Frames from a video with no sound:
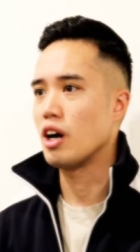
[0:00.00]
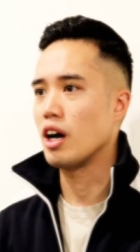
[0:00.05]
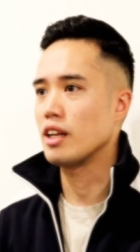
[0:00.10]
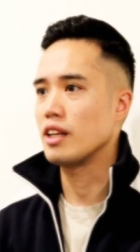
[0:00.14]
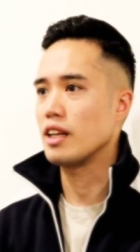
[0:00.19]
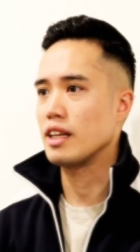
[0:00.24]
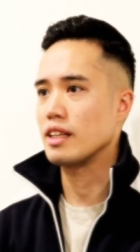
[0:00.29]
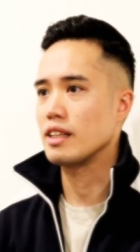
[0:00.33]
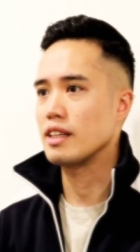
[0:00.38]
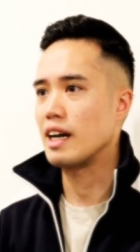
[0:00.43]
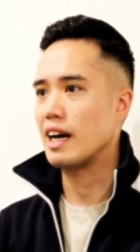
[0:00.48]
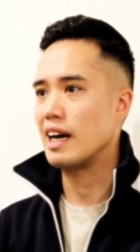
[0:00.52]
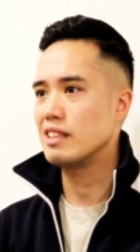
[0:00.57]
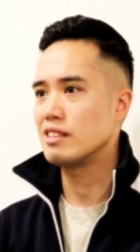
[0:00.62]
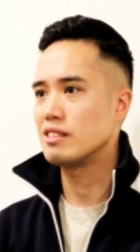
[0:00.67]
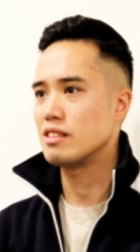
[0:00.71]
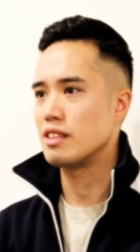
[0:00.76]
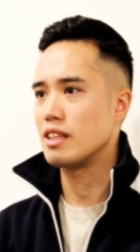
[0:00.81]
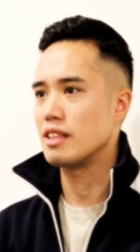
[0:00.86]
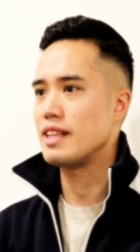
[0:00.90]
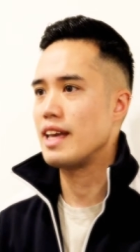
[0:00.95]
online guide
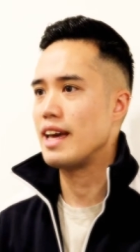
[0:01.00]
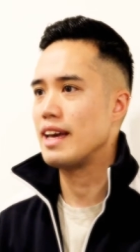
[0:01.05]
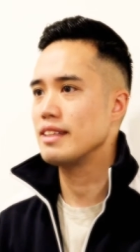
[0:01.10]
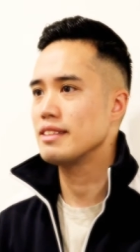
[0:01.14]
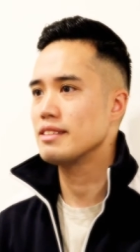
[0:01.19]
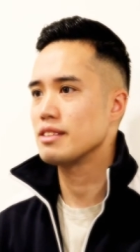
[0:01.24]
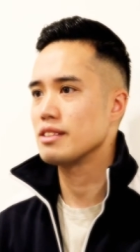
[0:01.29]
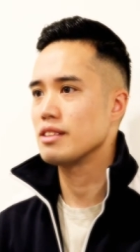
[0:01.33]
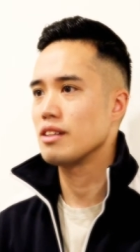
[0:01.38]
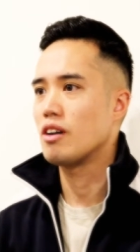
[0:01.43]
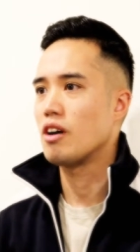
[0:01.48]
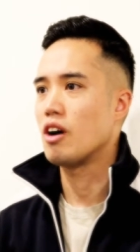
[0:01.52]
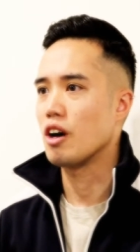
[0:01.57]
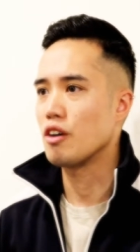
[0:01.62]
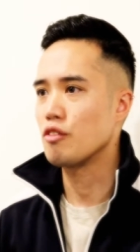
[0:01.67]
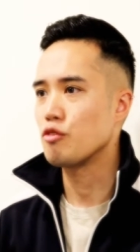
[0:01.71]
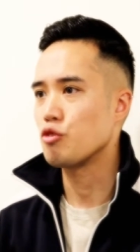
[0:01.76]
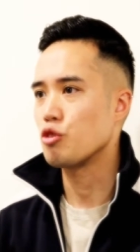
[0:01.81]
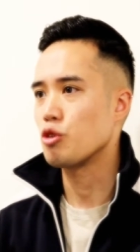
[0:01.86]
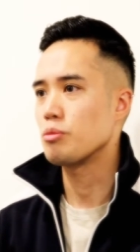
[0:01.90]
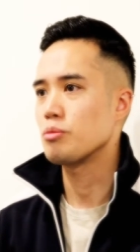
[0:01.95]
to the dance,
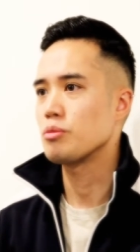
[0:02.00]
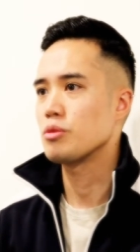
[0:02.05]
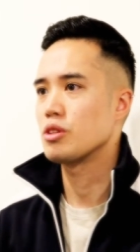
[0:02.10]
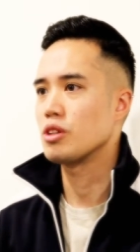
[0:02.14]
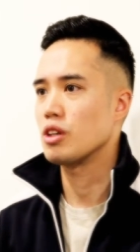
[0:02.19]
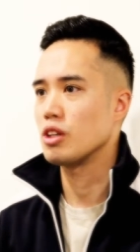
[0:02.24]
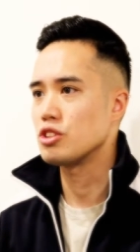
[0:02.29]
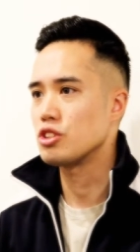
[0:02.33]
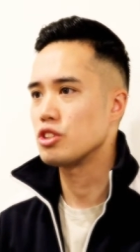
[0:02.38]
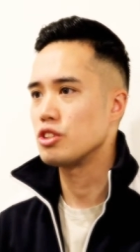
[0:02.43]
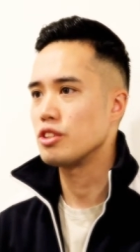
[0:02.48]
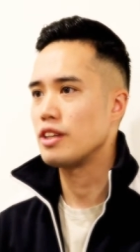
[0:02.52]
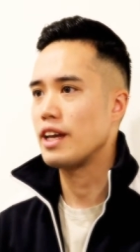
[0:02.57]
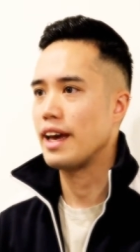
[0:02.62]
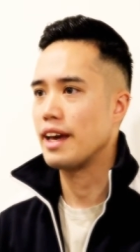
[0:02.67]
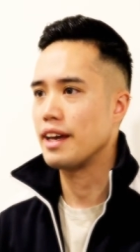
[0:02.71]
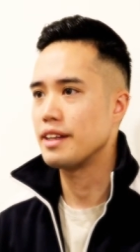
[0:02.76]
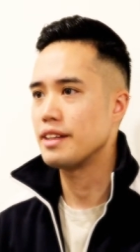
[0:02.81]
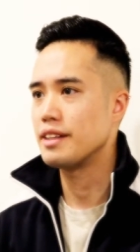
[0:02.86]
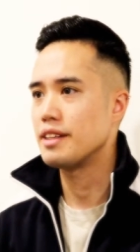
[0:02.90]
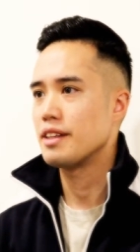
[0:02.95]
art form, culture,
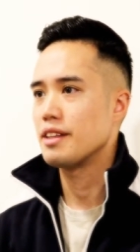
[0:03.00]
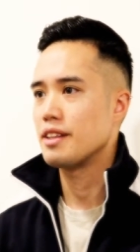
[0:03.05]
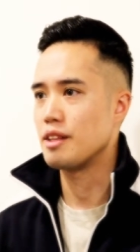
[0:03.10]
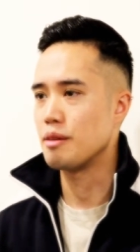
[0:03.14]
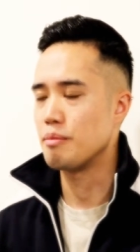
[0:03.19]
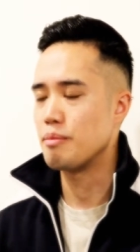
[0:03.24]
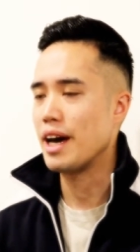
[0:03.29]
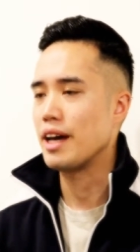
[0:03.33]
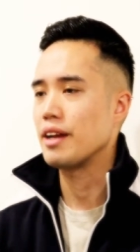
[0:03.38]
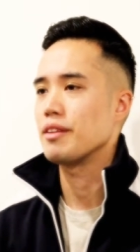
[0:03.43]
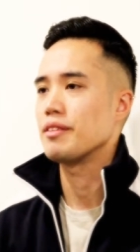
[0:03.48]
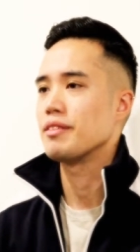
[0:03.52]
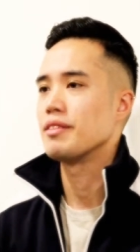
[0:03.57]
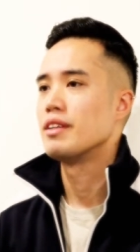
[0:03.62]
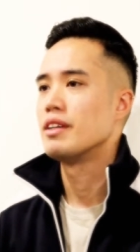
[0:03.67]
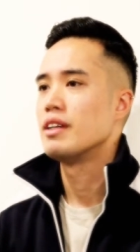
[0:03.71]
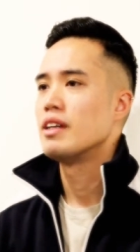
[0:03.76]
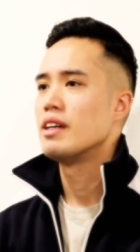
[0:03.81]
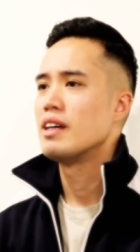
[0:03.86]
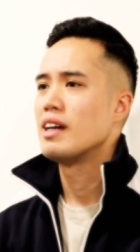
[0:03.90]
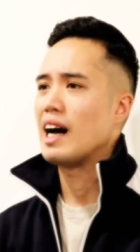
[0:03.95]
and the battle.
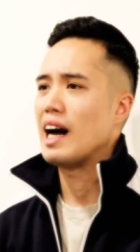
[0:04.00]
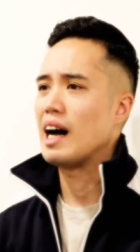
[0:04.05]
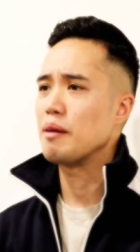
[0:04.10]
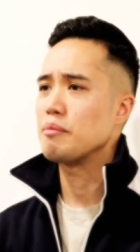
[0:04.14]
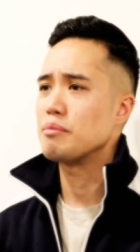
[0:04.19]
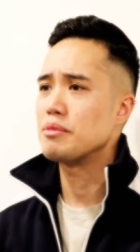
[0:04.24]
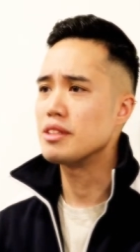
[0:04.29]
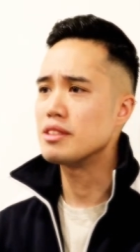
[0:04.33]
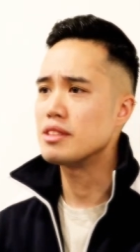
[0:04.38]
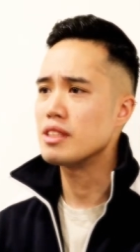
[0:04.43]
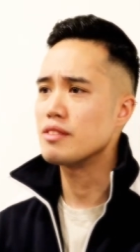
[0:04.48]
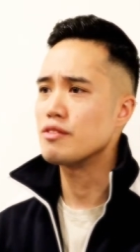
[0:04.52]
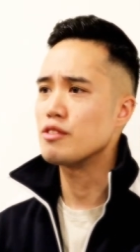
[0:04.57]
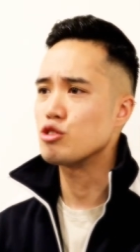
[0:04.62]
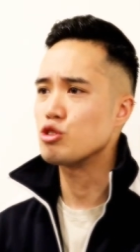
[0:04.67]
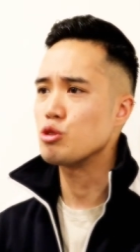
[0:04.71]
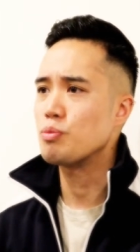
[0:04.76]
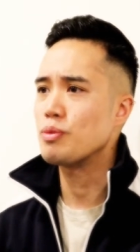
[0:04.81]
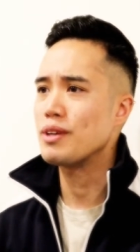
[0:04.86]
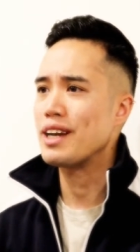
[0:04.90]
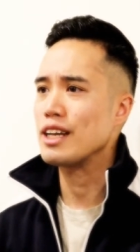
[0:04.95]
I'm Dizzy of the
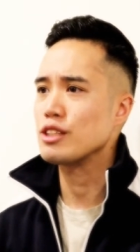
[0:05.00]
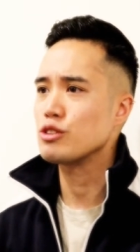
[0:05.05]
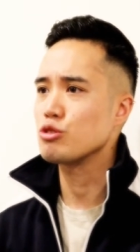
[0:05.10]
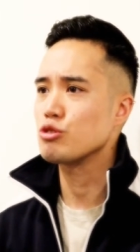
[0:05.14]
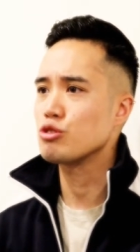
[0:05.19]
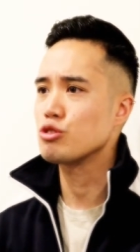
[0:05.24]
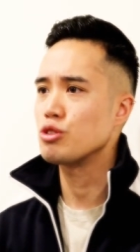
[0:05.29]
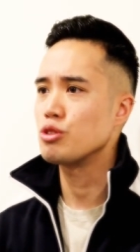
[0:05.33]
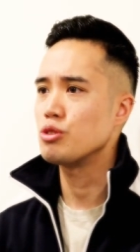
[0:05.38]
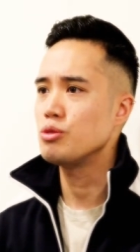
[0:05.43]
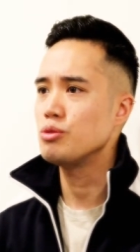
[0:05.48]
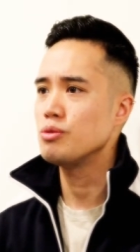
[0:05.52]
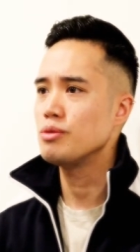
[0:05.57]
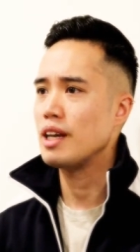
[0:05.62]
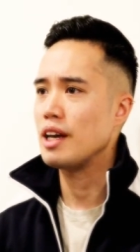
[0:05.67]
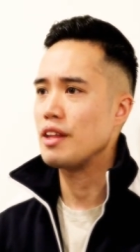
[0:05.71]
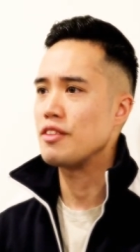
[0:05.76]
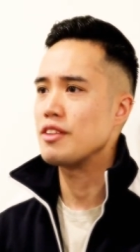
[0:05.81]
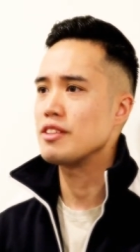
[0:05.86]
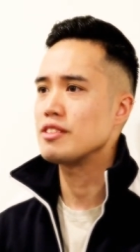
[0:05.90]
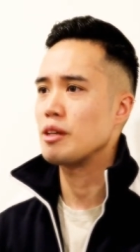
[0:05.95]
Supernaturals crew,
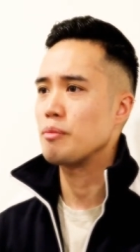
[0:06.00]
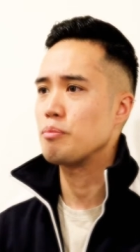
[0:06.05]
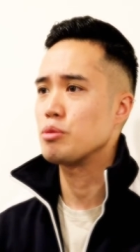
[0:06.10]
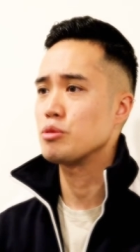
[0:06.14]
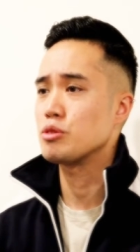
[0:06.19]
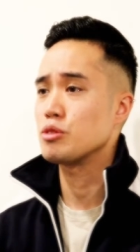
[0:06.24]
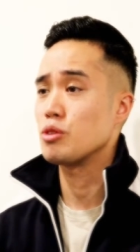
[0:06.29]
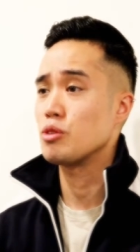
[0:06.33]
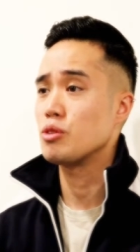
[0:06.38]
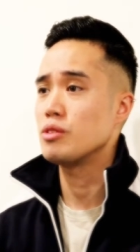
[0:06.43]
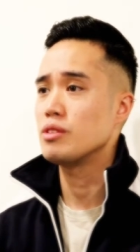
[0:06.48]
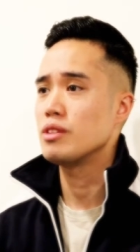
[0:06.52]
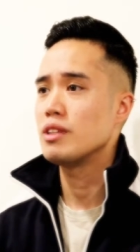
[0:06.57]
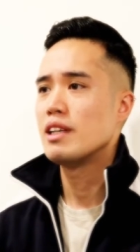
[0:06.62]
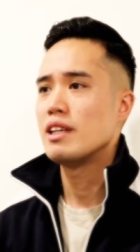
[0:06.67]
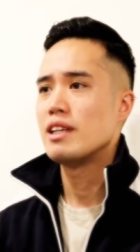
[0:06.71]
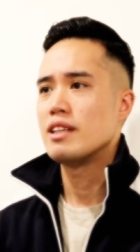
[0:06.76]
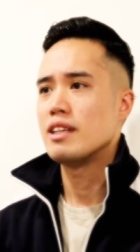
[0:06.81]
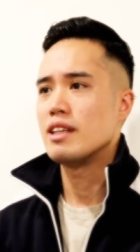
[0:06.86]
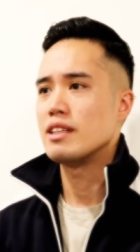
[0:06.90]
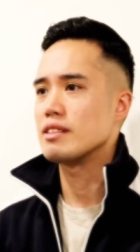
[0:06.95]
and this episode
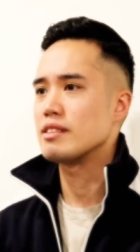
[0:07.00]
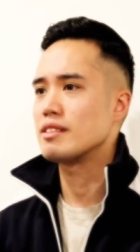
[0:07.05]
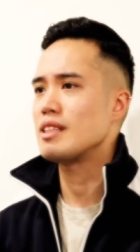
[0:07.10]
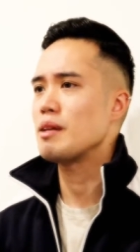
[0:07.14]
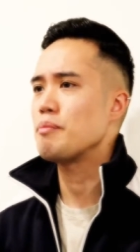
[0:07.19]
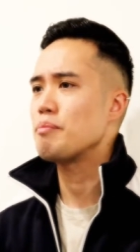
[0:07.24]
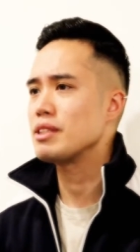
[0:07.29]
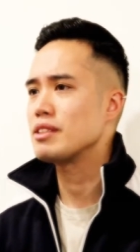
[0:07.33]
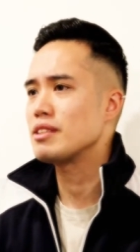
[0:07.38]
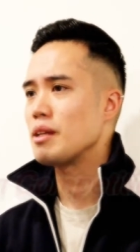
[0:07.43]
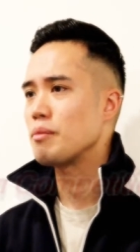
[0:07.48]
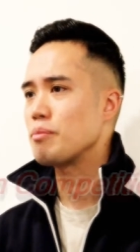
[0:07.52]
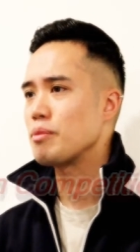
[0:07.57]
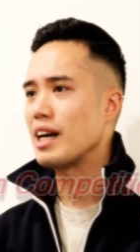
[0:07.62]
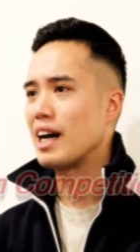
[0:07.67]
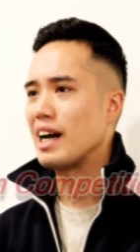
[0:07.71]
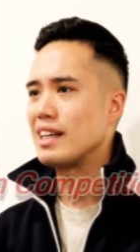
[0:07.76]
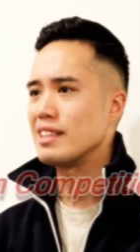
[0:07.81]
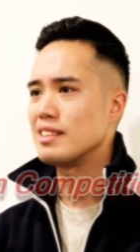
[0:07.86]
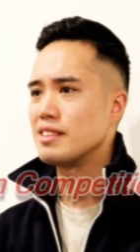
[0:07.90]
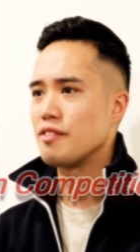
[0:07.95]
is a step-by-step
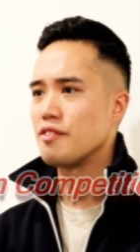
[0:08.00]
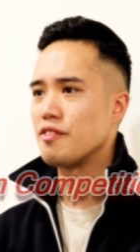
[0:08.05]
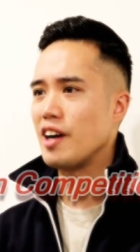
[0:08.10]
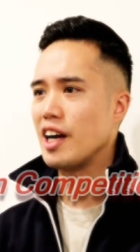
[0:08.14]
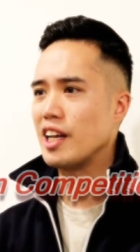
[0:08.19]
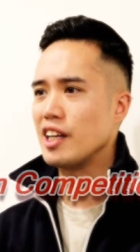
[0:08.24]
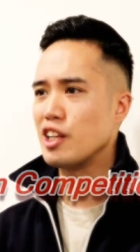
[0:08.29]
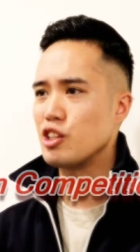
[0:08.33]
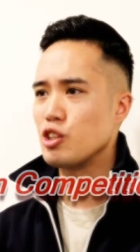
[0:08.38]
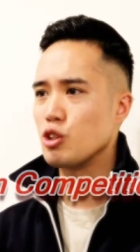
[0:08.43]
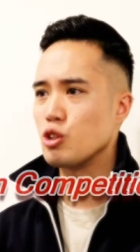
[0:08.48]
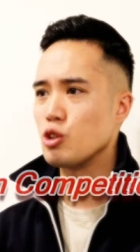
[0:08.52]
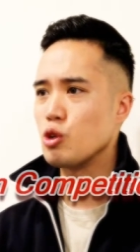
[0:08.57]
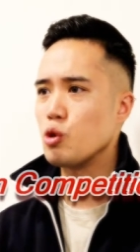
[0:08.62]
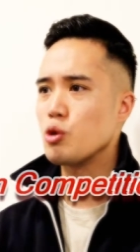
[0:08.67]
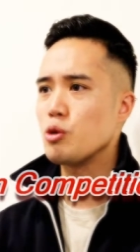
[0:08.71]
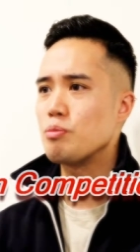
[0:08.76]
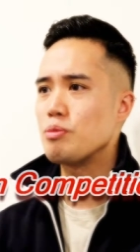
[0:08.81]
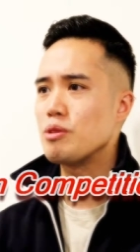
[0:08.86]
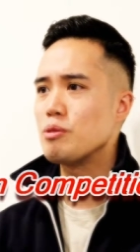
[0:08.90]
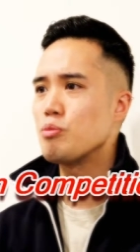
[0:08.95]
guide to finding your
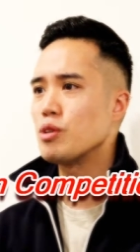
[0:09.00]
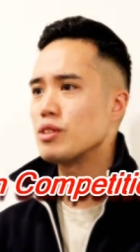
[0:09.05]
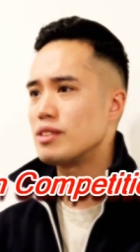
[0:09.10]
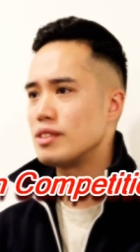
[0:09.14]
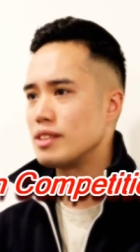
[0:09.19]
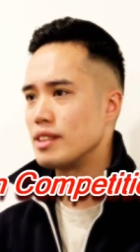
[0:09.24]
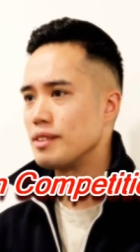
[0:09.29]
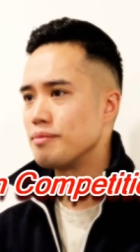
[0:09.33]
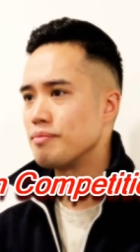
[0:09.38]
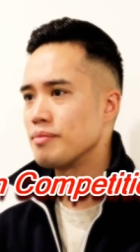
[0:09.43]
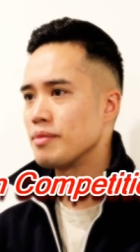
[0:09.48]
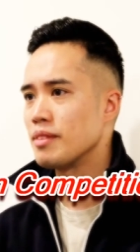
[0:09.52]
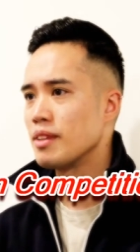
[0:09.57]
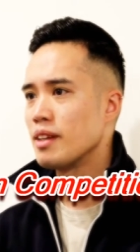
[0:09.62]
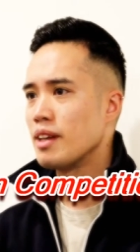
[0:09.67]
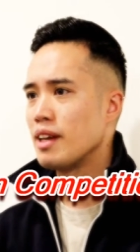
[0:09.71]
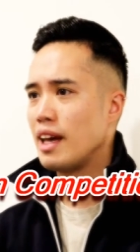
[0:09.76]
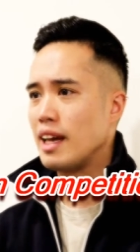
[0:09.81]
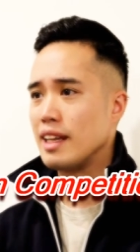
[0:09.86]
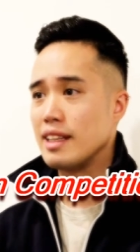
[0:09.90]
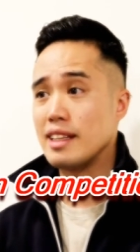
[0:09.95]
local b-boy scene
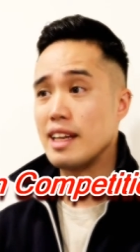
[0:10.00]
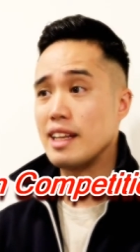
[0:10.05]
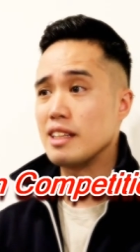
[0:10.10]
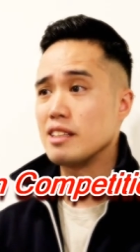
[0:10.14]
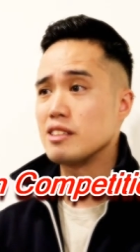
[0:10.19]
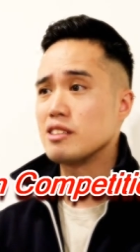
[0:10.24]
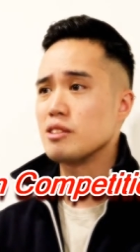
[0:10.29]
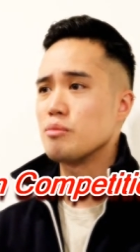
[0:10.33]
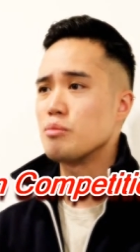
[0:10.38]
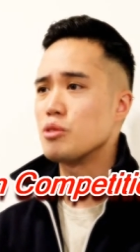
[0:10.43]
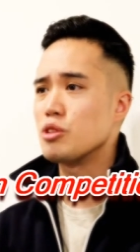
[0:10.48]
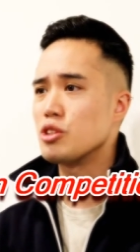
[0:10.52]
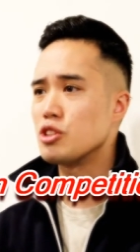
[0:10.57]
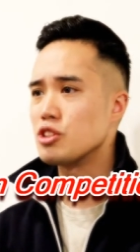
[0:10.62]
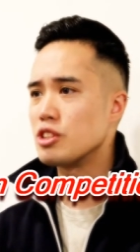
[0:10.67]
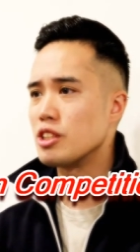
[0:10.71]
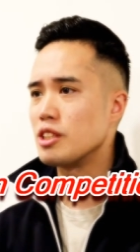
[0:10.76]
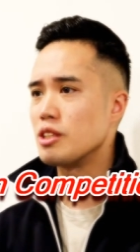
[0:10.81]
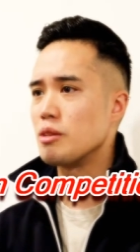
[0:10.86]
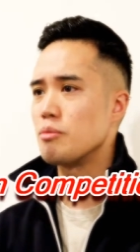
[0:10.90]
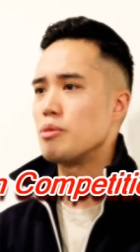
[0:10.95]
and getting submerged
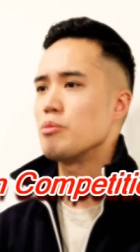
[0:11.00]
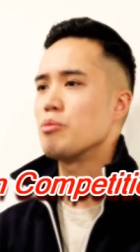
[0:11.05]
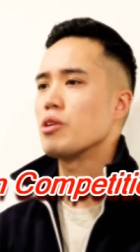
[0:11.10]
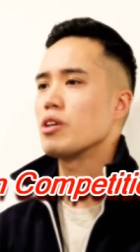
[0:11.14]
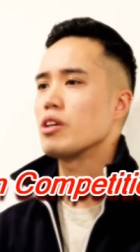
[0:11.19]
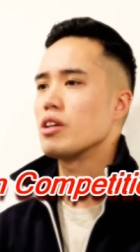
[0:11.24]
in the b-boy